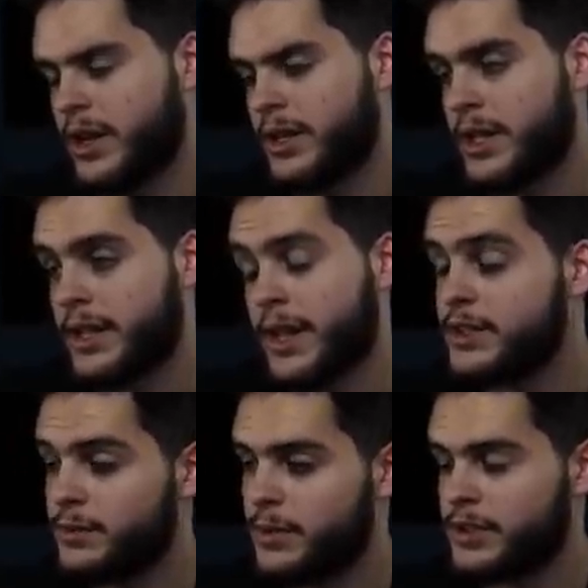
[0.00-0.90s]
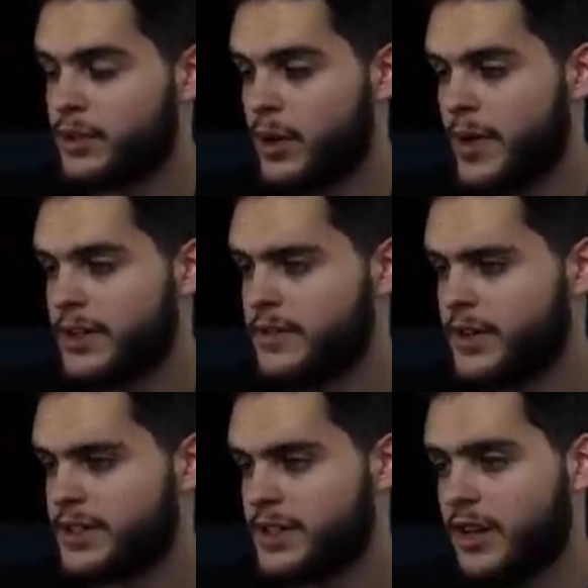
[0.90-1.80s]
And it gets me because of the way my
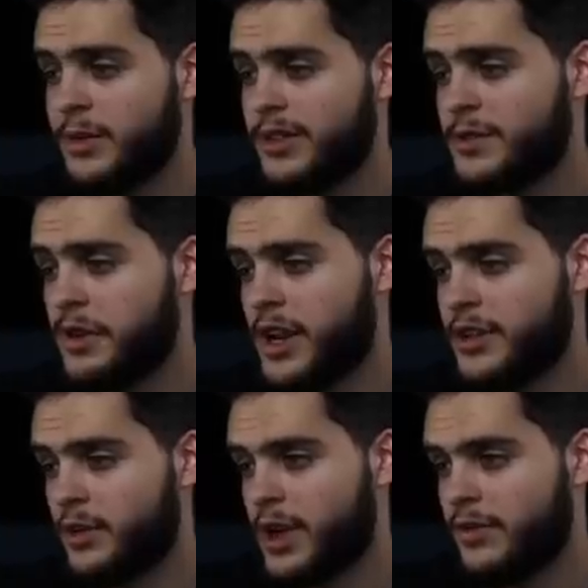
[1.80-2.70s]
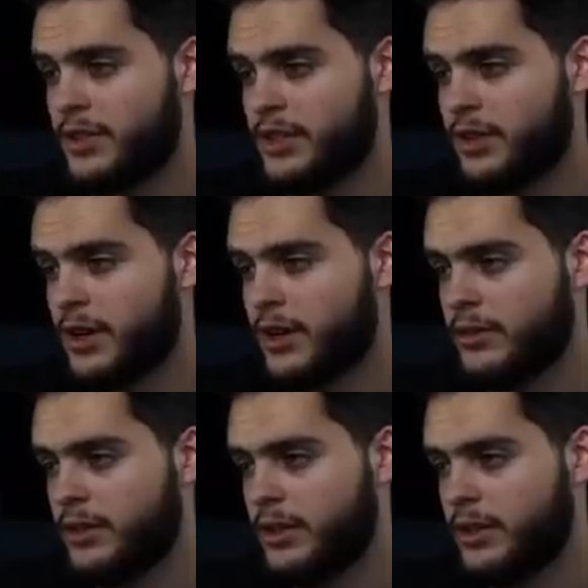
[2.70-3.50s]
defense is set up and the speed I don't have on D right now.